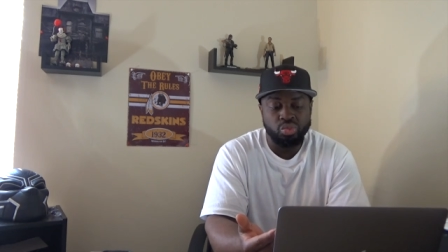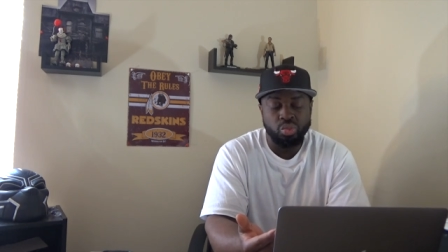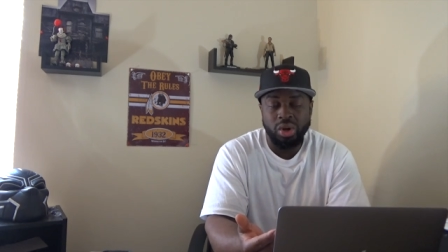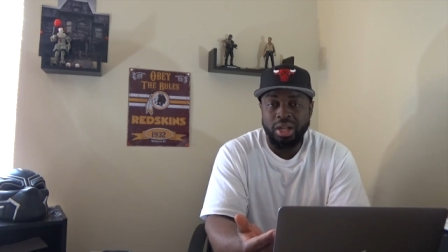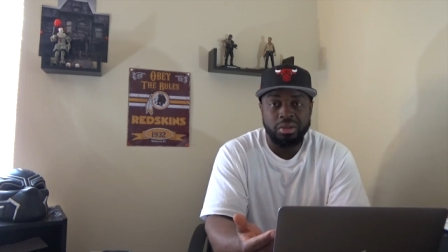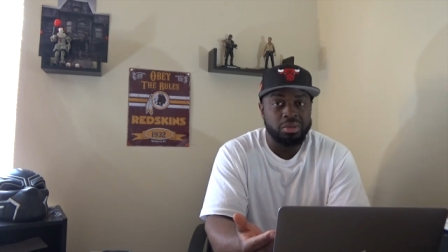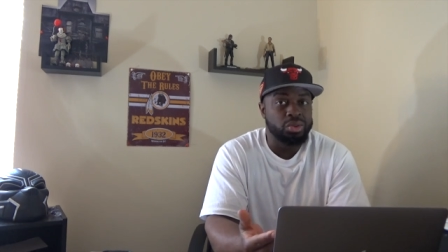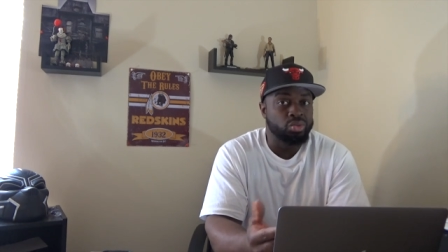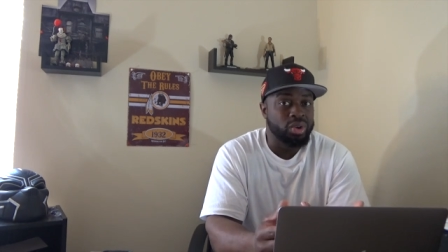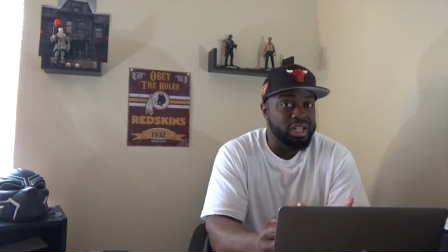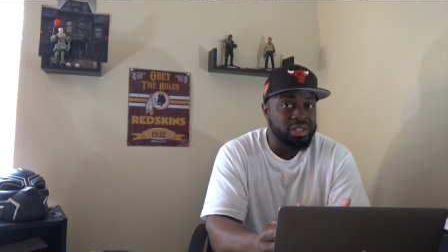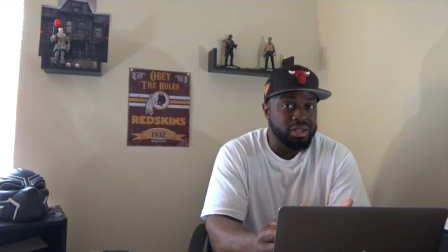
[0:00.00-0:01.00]
what the
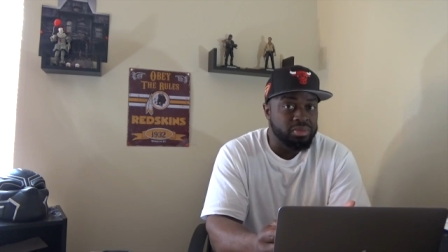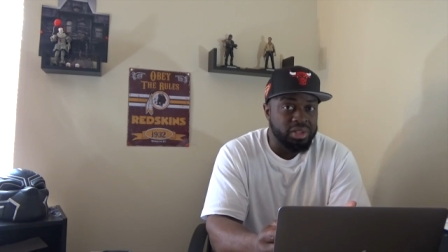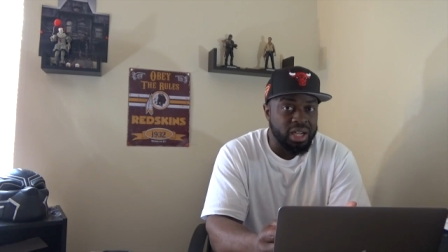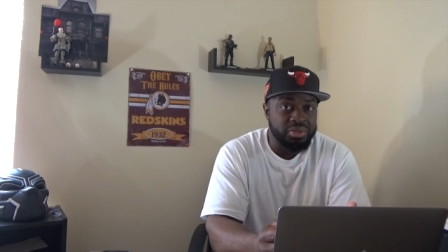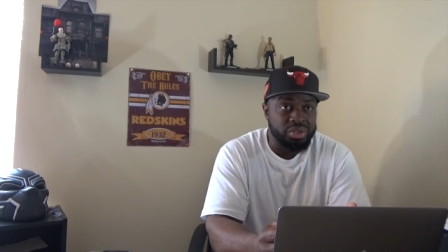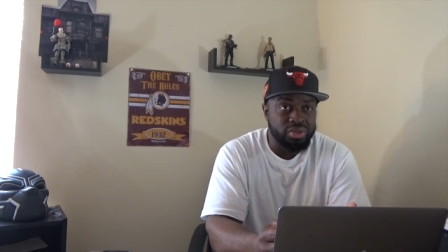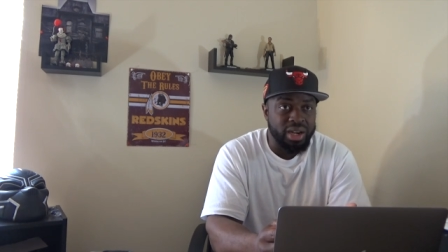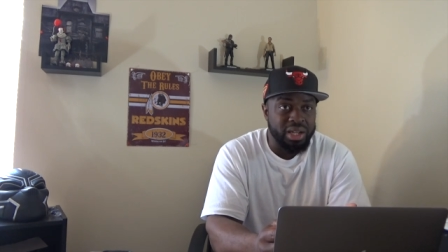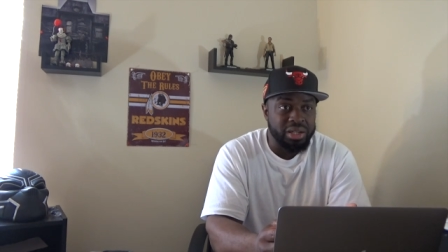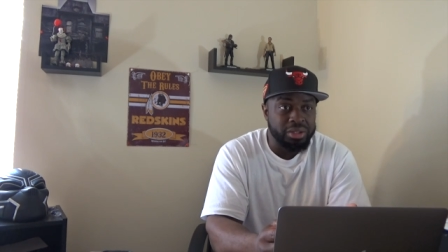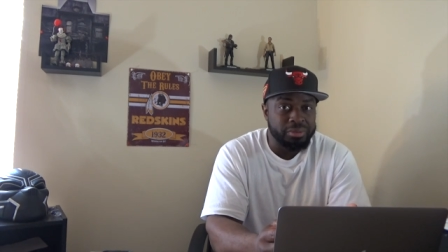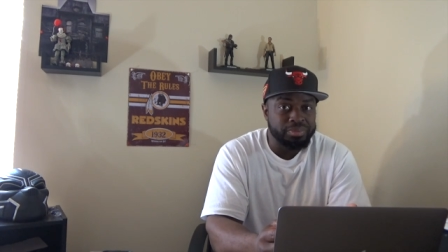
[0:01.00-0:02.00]
rest of Death
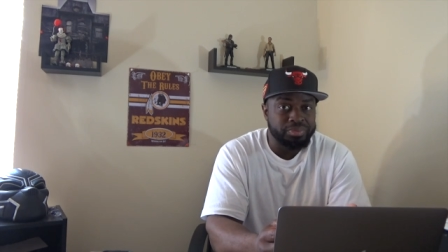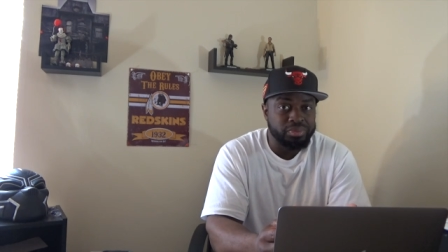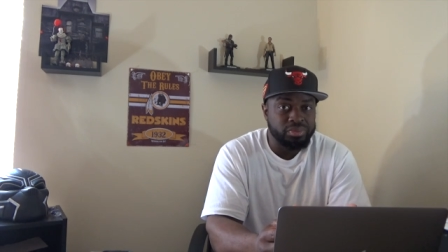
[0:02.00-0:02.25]
Stranding,